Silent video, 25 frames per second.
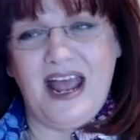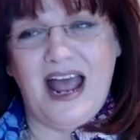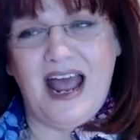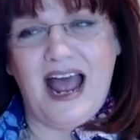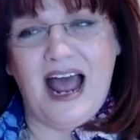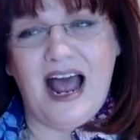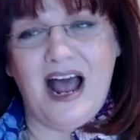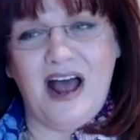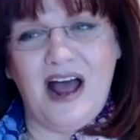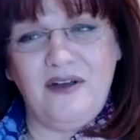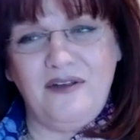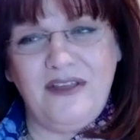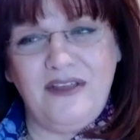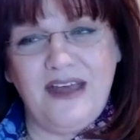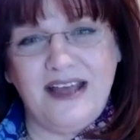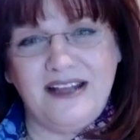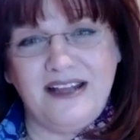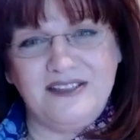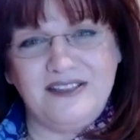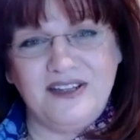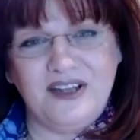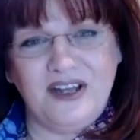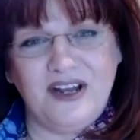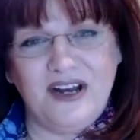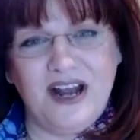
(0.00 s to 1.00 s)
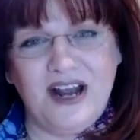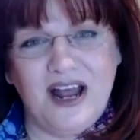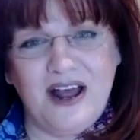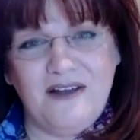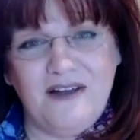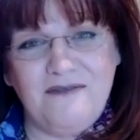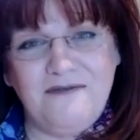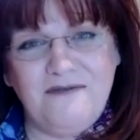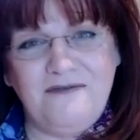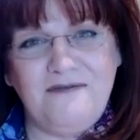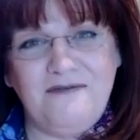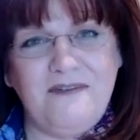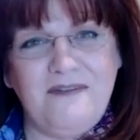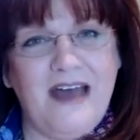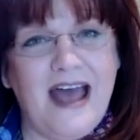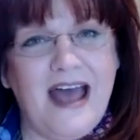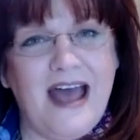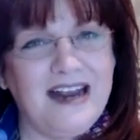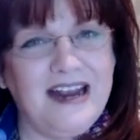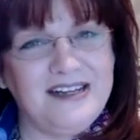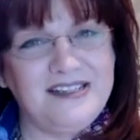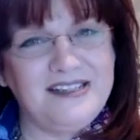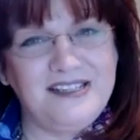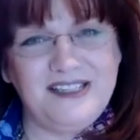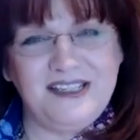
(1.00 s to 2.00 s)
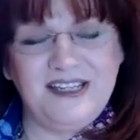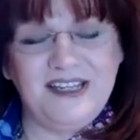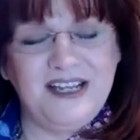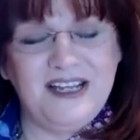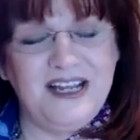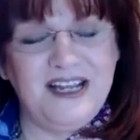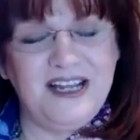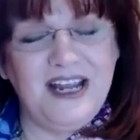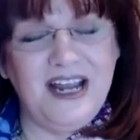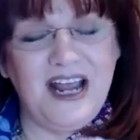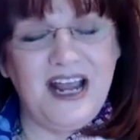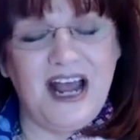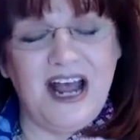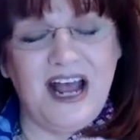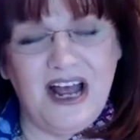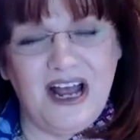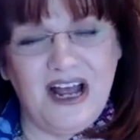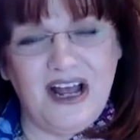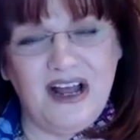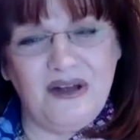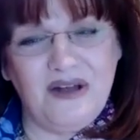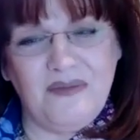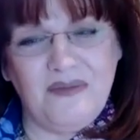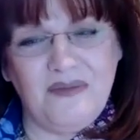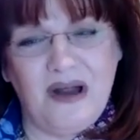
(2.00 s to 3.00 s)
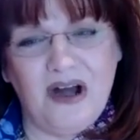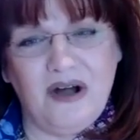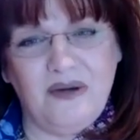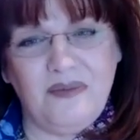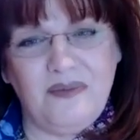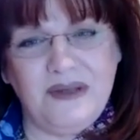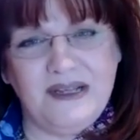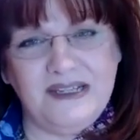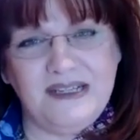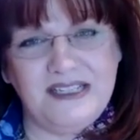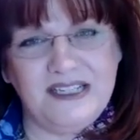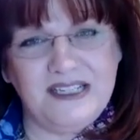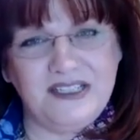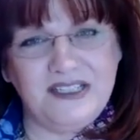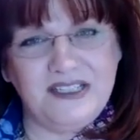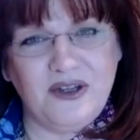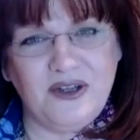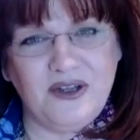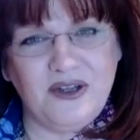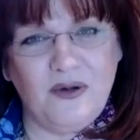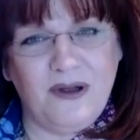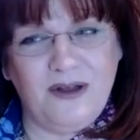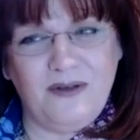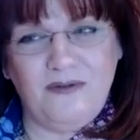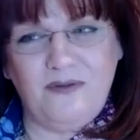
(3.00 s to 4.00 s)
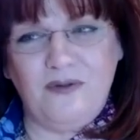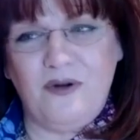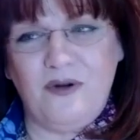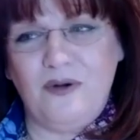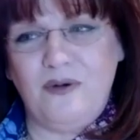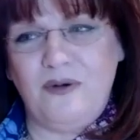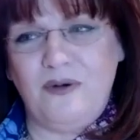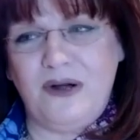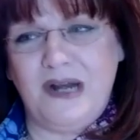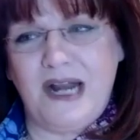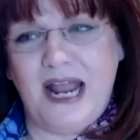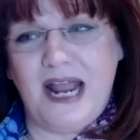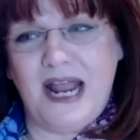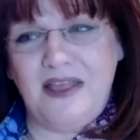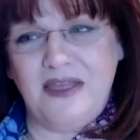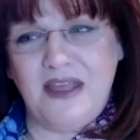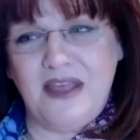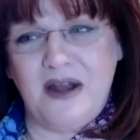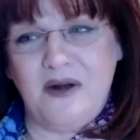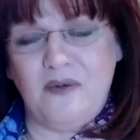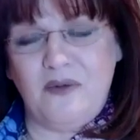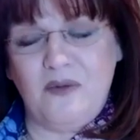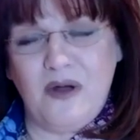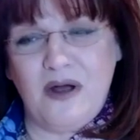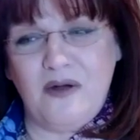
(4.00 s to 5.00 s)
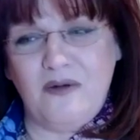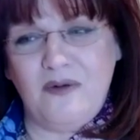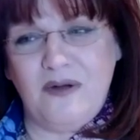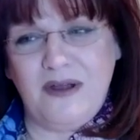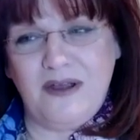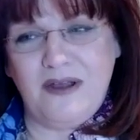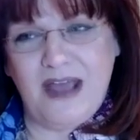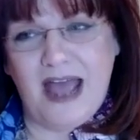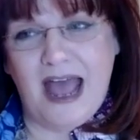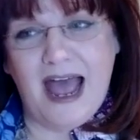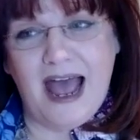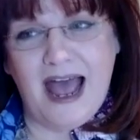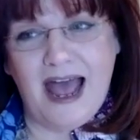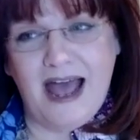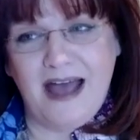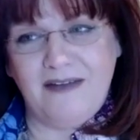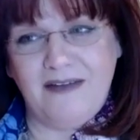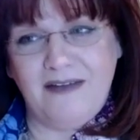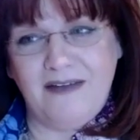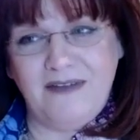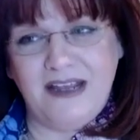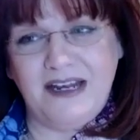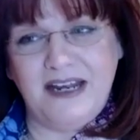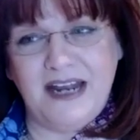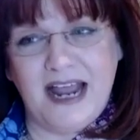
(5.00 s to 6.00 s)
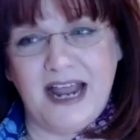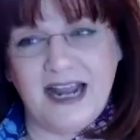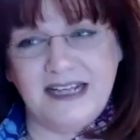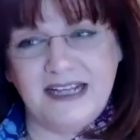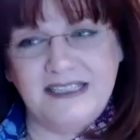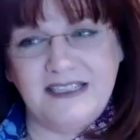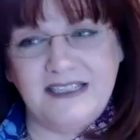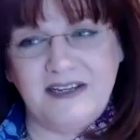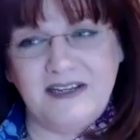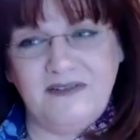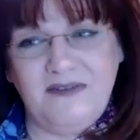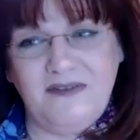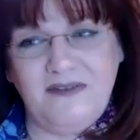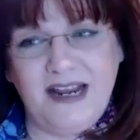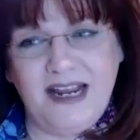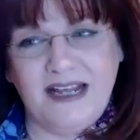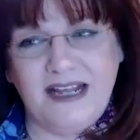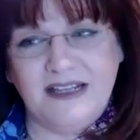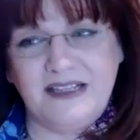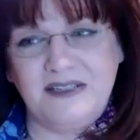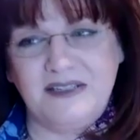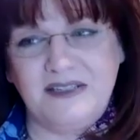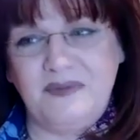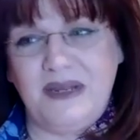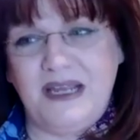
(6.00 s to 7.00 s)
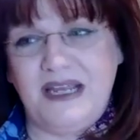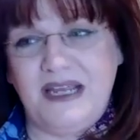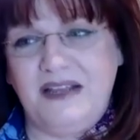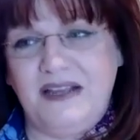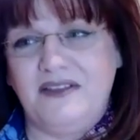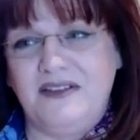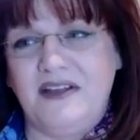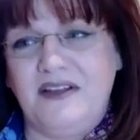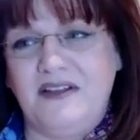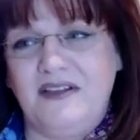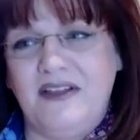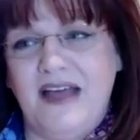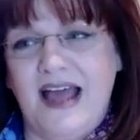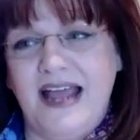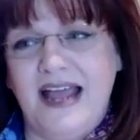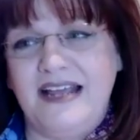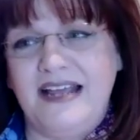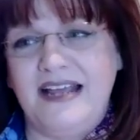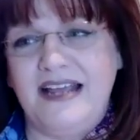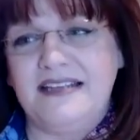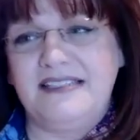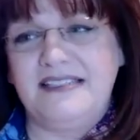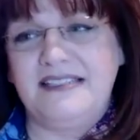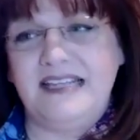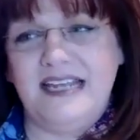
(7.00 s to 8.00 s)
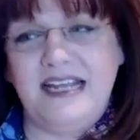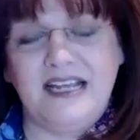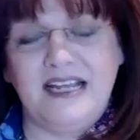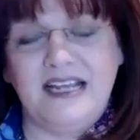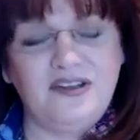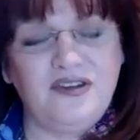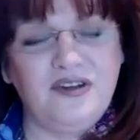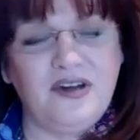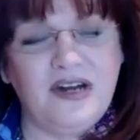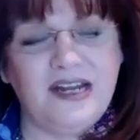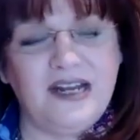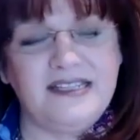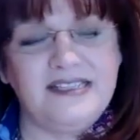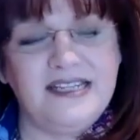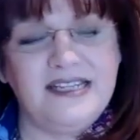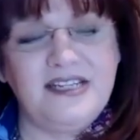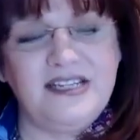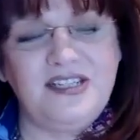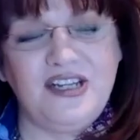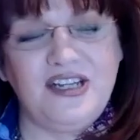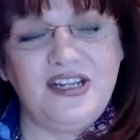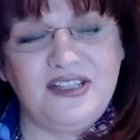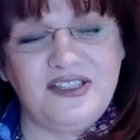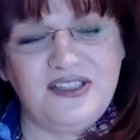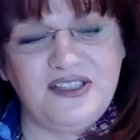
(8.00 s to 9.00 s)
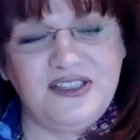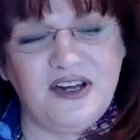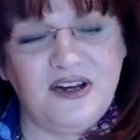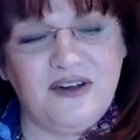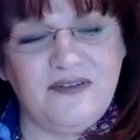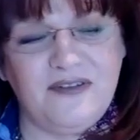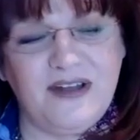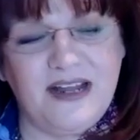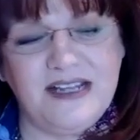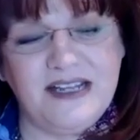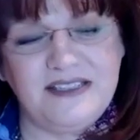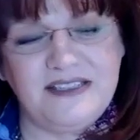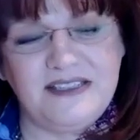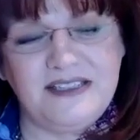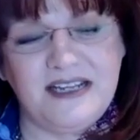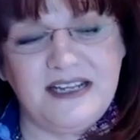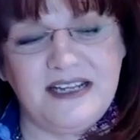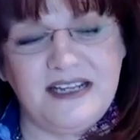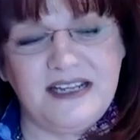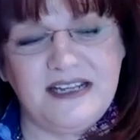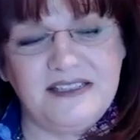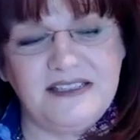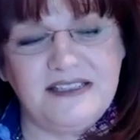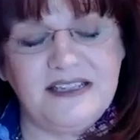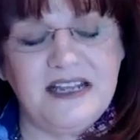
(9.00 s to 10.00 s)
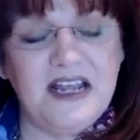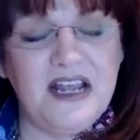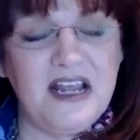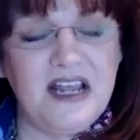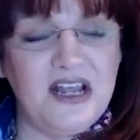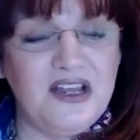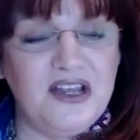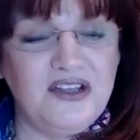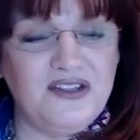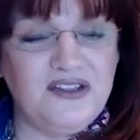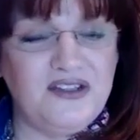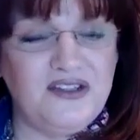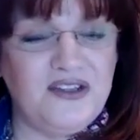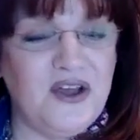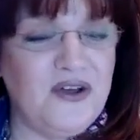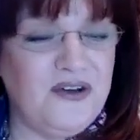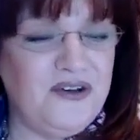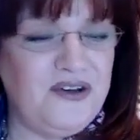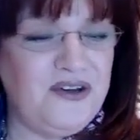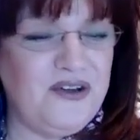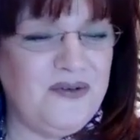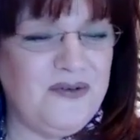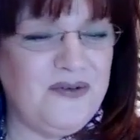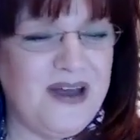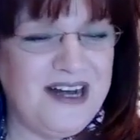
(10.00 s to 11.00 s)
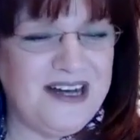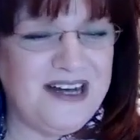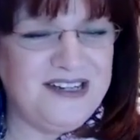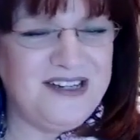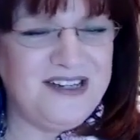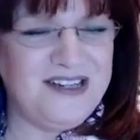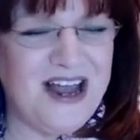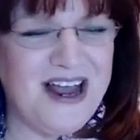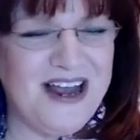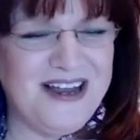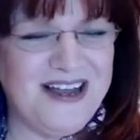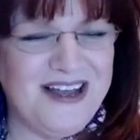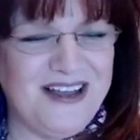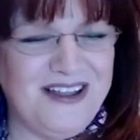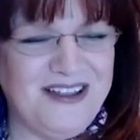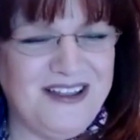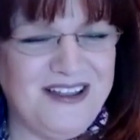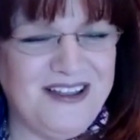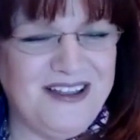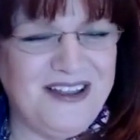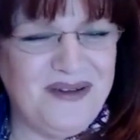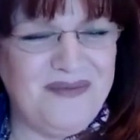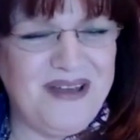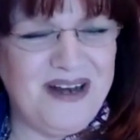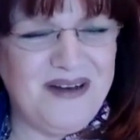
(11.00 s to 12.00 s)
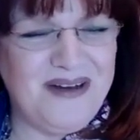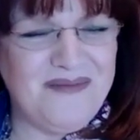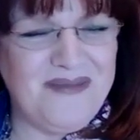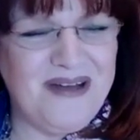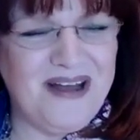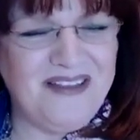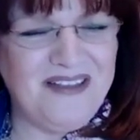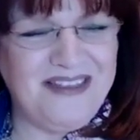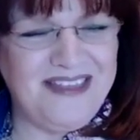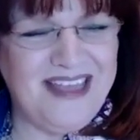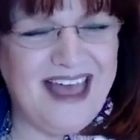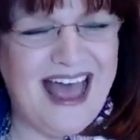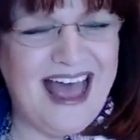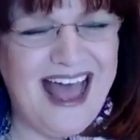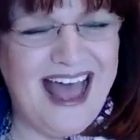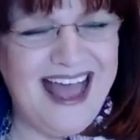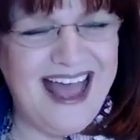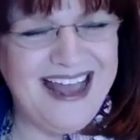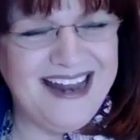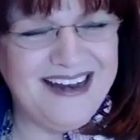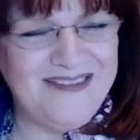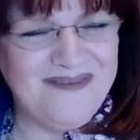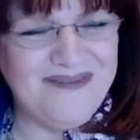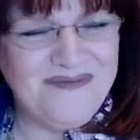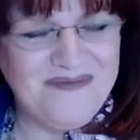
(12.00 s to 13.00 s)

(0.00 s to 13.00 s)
how that's going to affect our business going forward, and then what we have in Next Advance being the legacy and transition services. So do you want to talk a little bit about that?